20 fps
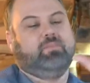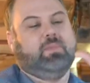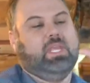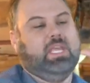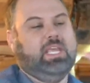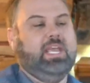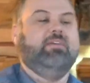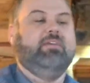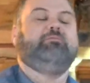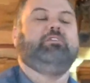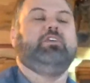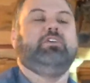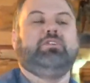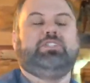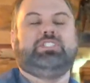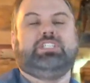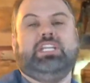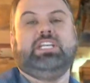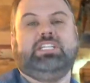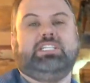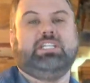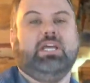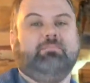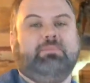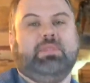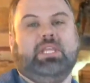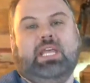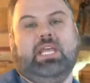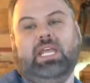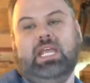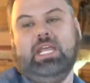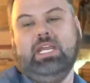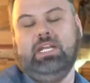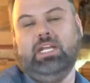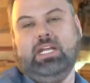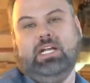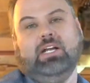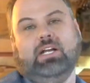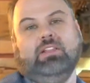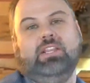if you see something in
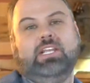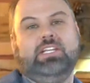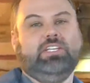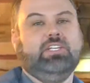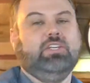here that